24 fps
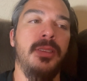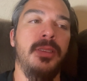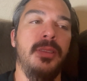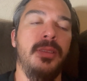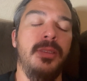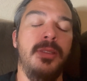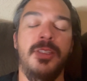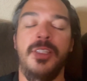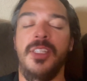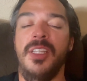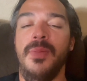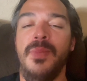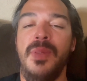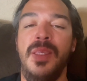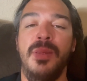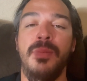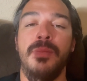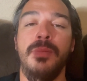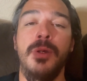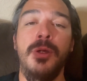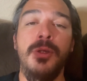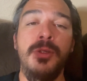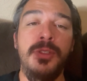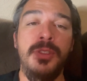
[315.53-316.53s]
It's going to be
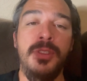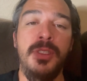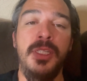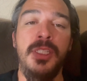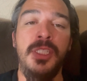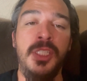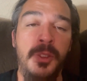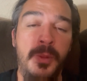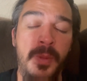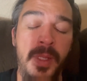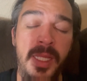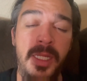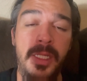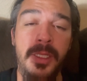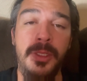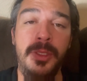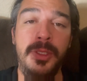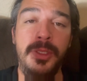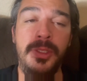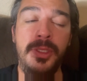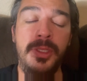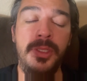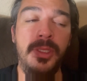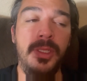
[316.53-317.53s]
mostly
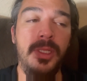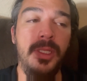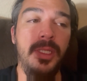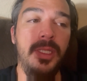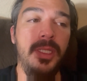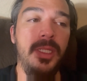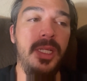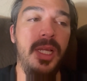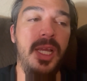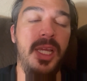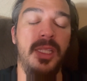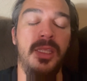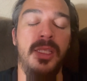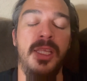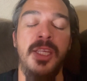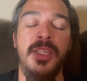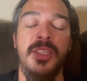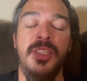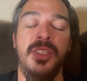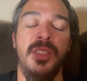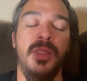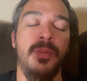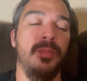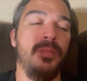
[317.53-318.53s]
two-handers
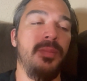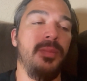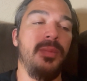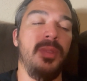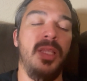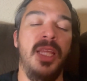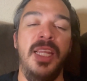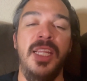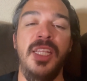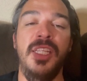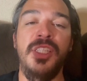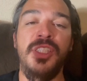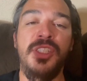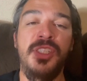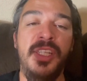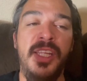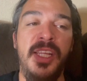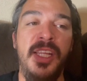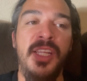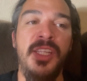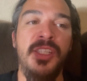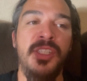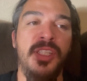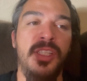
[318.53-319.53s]
unless the lanes
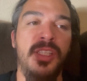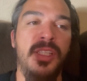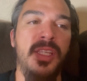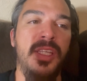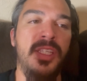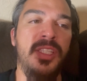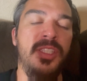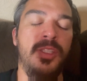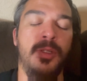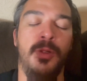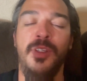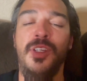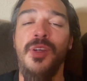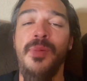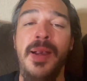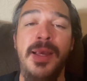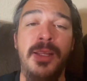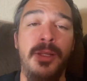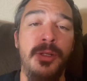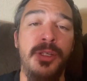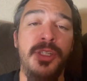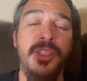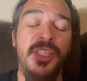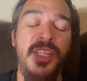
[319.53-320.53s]
change, unless the oil
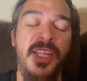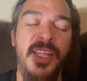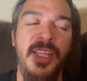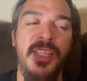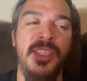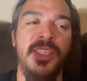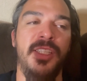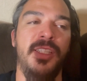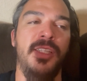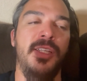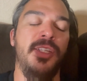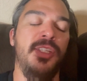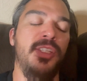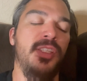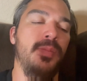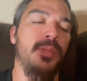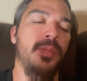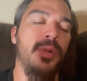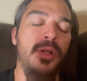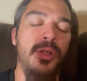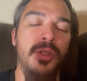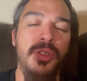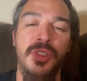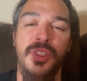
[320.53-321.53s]
patterns change, unless the
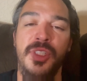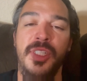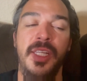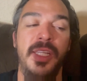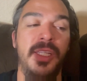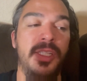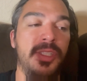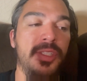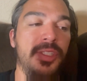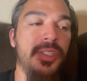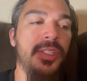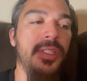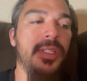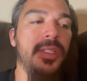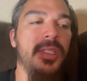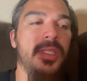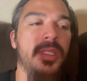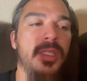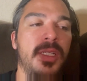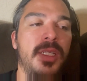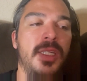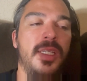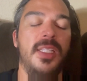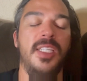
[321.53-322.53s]
balls change,
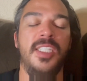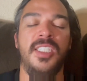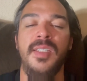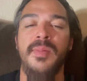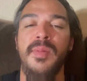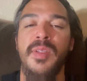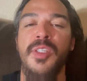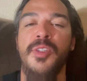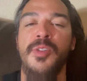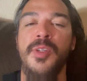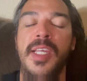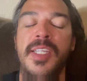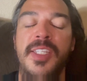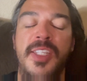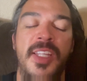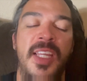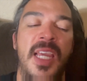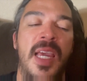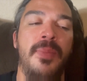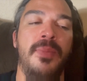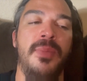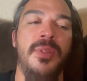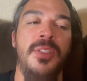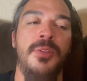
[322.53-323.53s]
unless something drastic
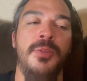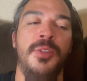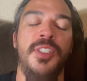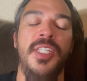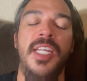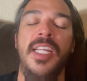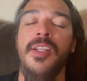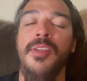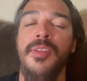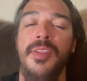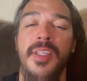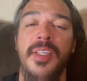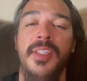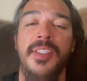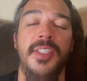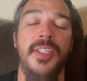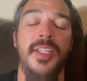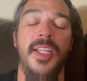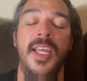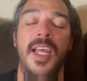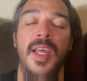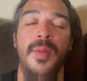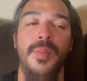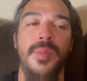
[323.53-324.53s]
happens, which I don't think is
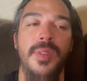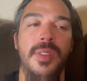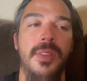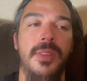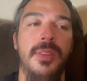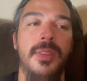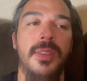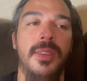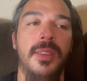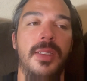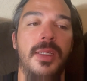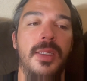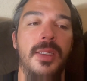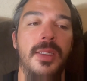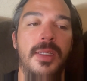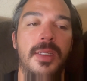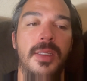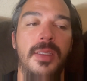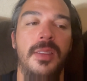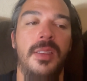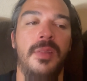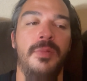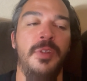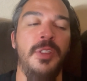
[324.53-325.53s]
going to happen.
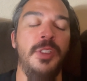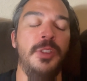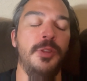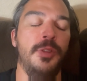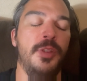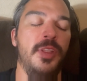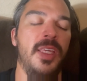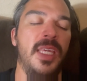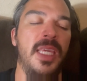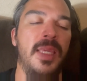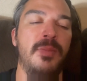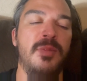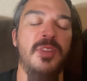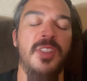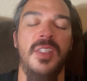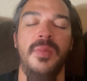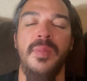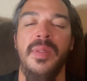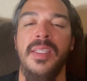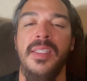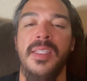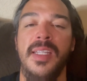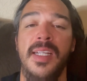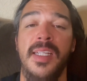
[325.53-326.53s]
The future of the game is going to
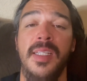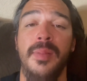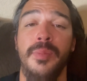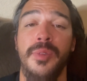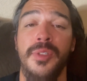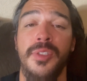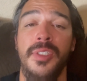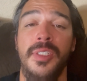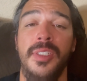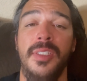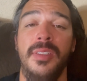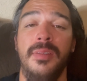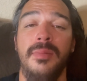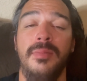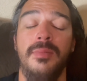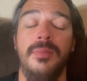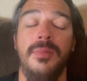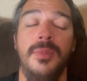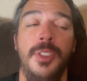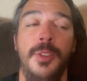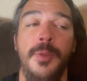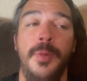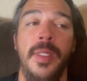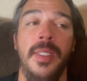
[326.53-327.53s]
be 90%
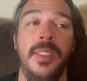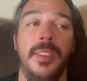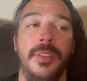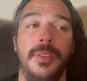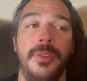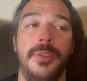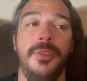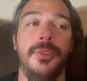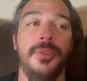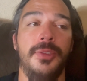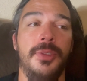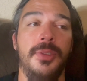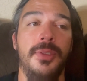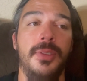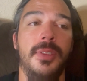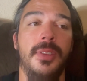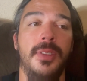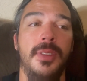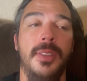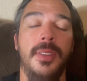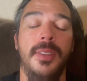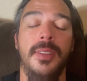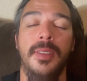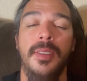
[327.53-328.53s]
two-handers
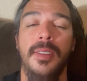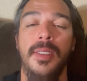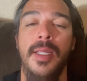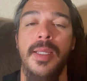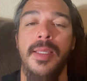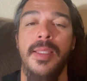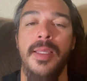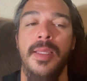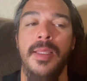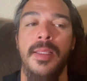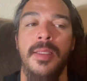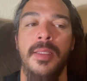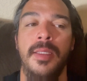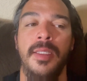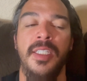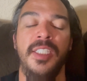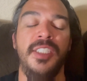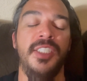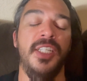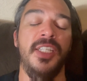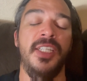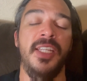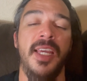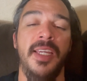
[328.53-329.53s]
and then the
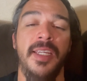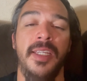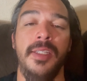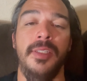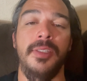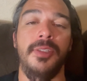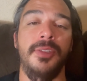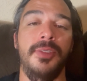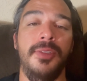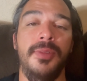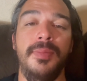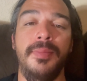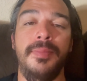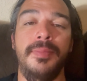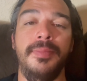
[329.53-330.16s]
EJ Tackets.